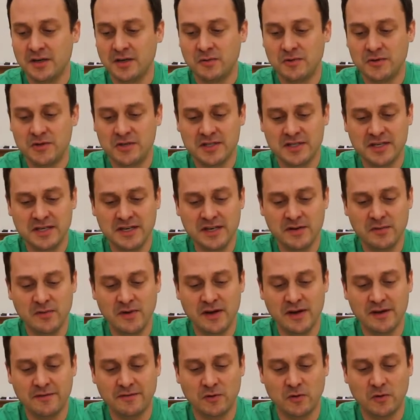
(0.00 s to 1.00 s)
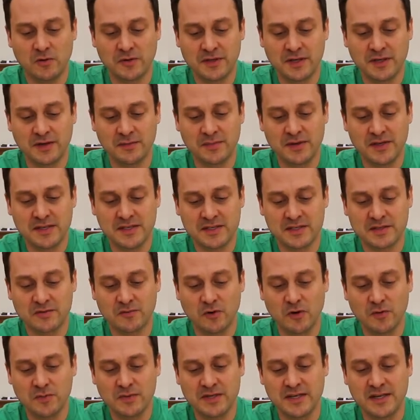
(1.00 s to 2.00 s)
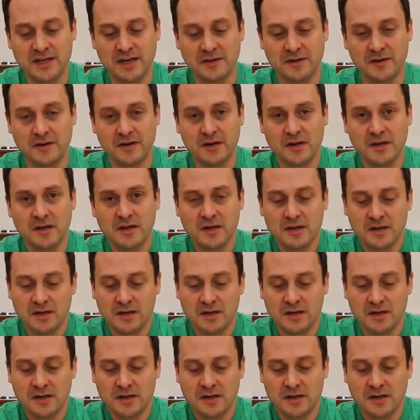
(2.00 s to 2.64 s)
which is a neat way of holding pieces of rope together